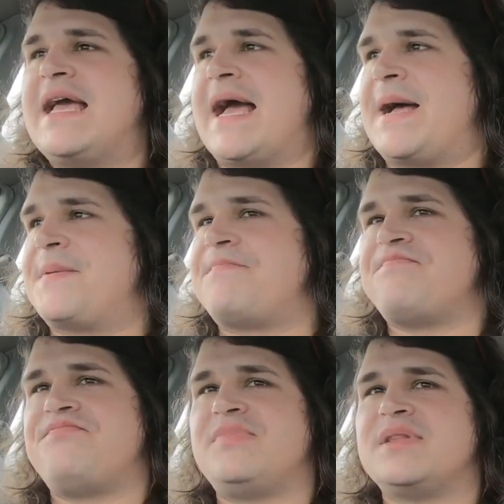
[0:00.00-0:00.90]

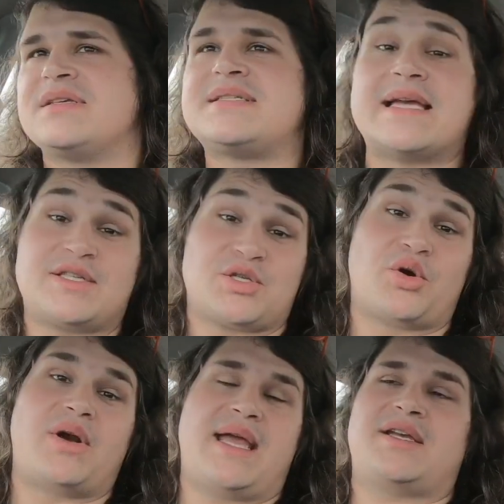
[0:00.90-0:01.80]
Um, sad
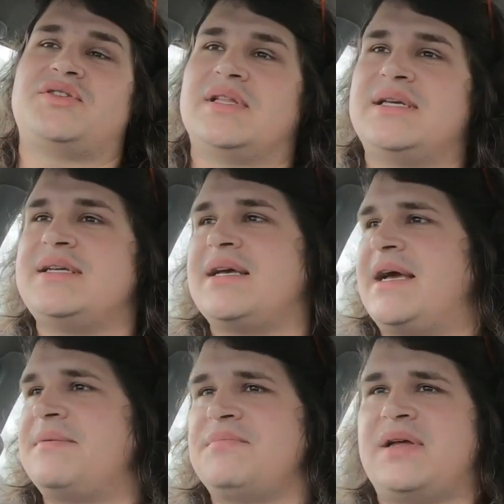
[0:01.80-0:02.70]
story, actually,
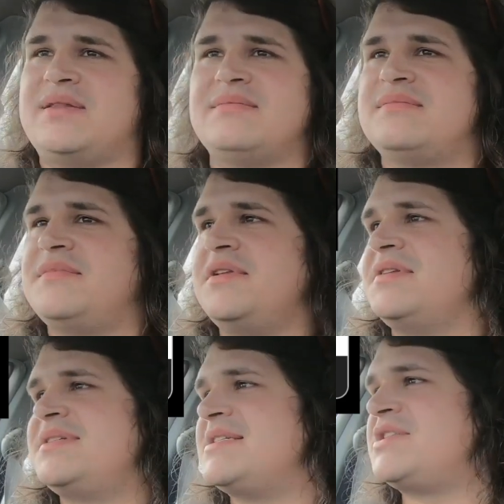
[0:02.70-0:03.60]
um, and
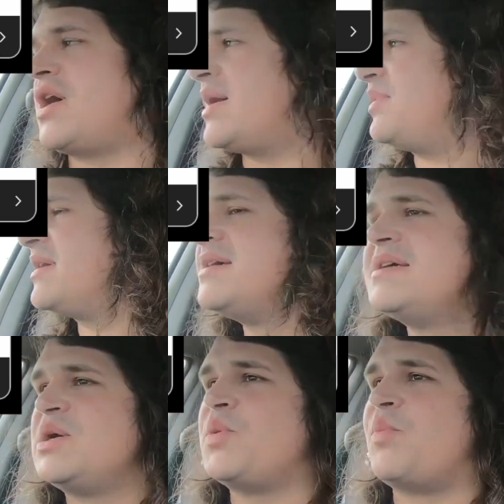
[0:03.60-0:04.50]
it's just timing.
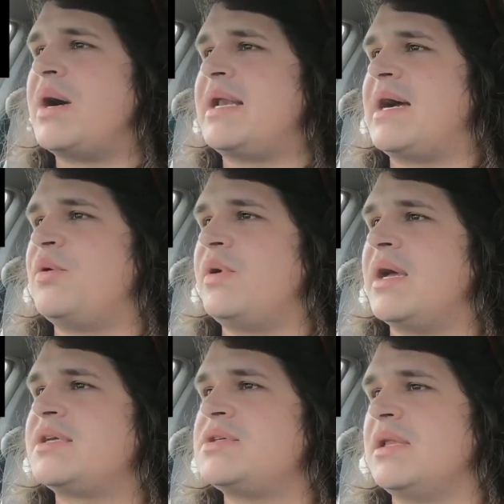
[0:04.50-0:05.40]
But uh, we
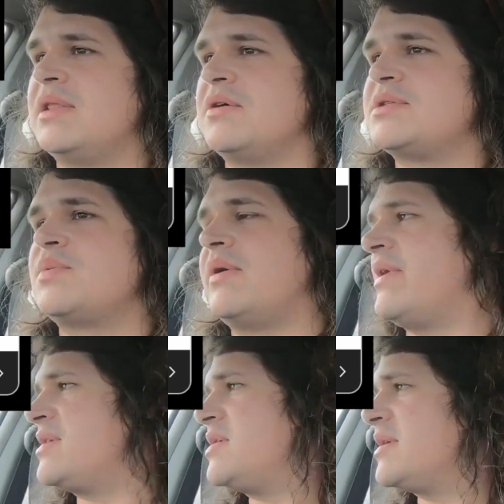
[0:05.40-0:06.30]
actually lost one of
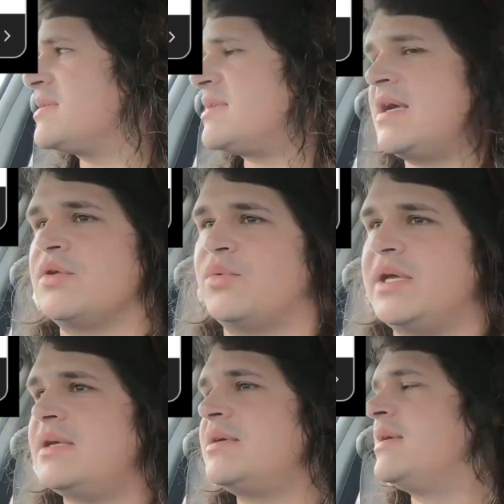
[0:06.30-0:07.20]
our chickens the other
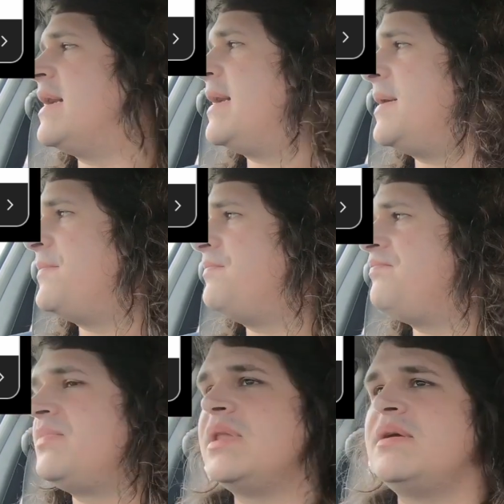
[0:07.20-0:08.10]
week, um,
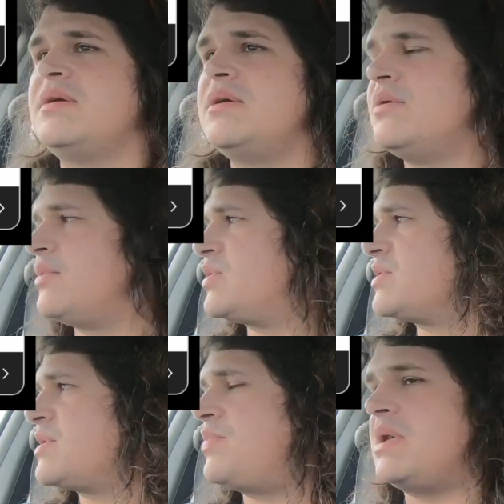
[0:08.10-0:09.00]
which
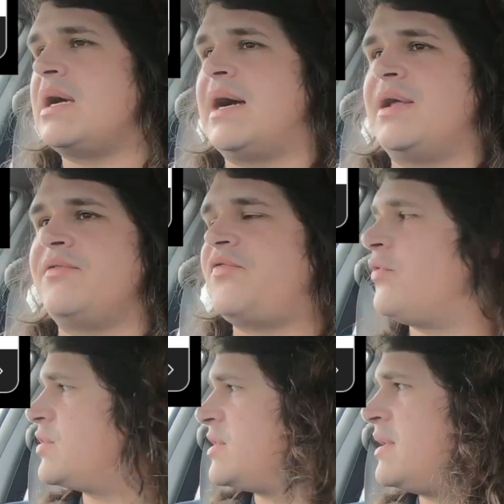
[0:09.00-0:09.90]
was a bit
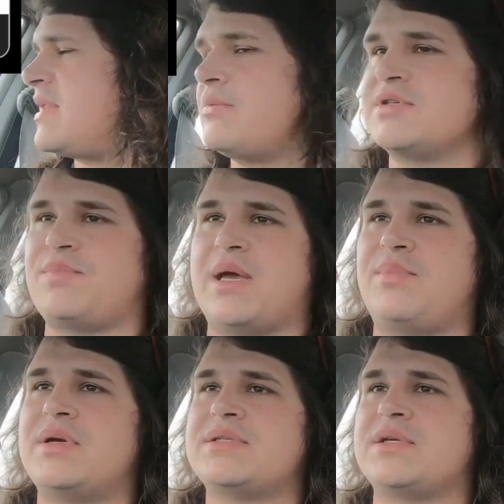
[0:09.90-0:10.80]
unfortunate. That was
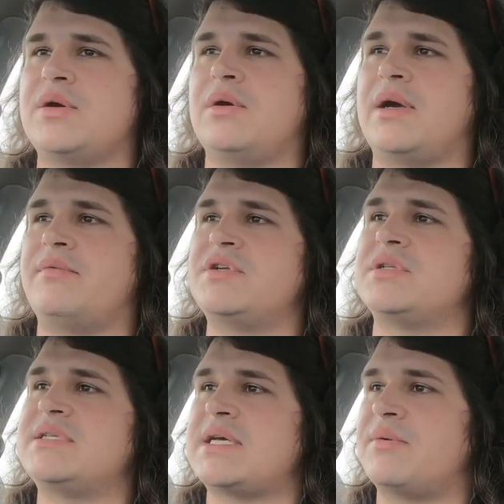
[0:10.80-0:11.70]
Pepper. So I
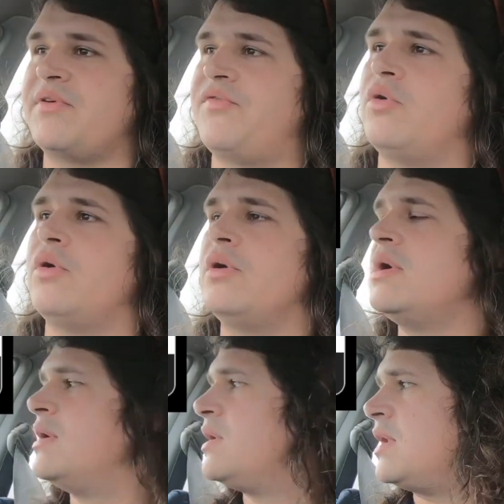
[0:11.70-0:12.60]
originally started with four,
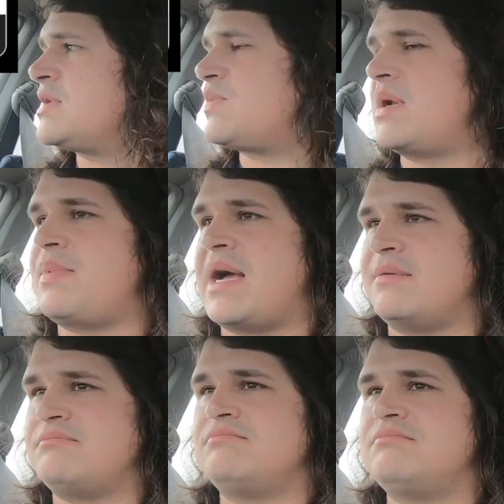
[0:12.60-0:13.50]
lost one about